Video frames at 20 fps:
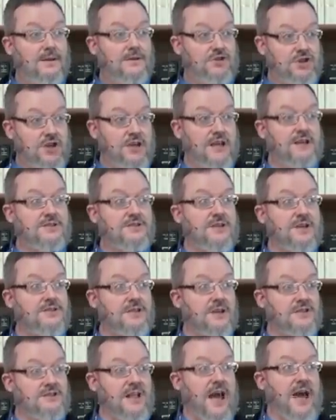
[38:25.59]
Jesus
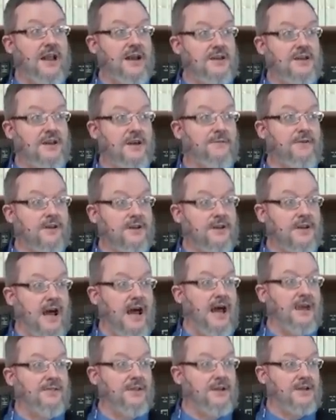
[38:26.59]
is not a different
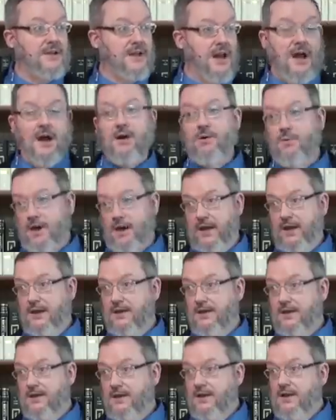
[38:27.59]
God than Yahweh.
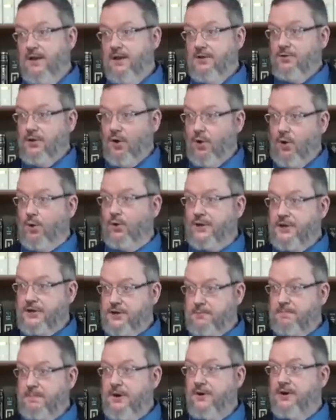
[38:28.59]
The Holy
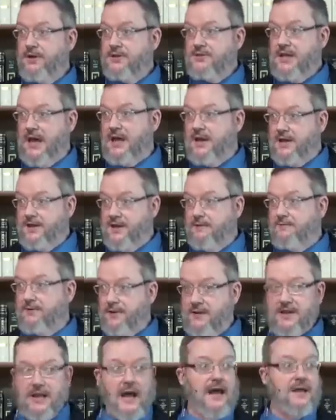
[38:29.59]
Spirit is not a
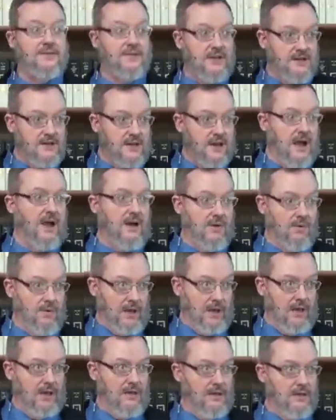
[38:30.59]
different God than
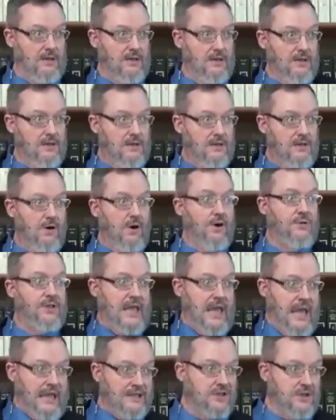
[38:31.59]
Yahweh or
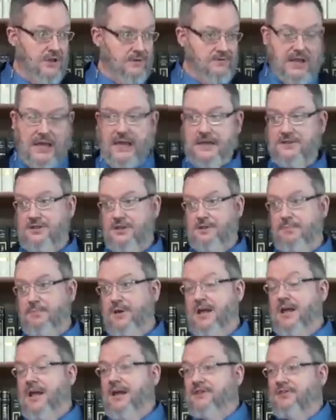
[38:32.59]
the Ancient of Days in the
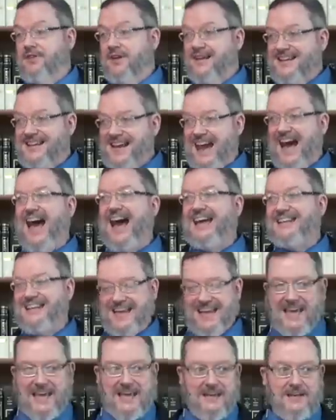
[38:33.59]
book. The
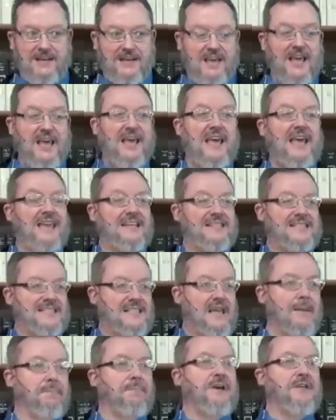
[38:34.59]
Godhead is
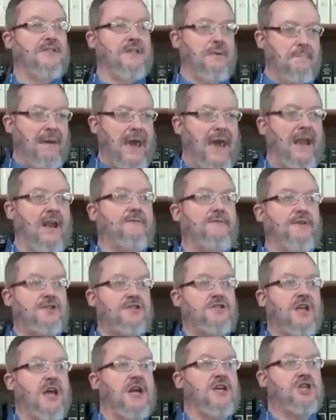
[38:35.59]
simply the
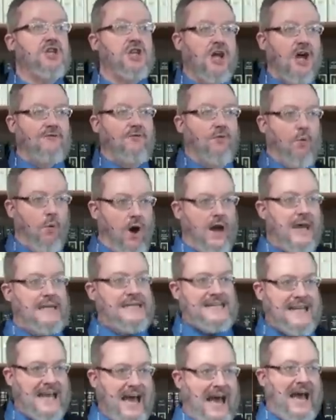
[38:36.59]
manifestation of
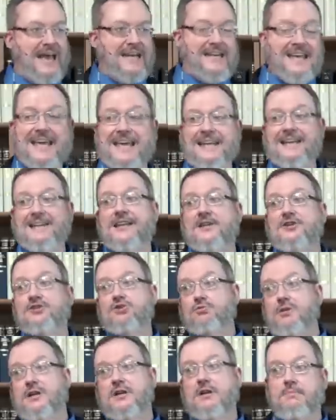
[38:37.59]
one God in this
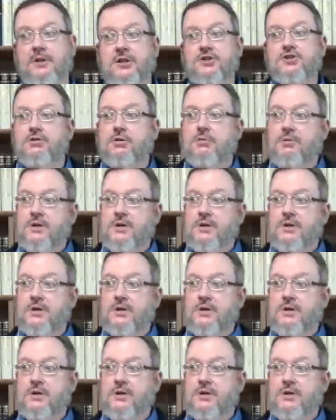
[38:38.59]
three dimensional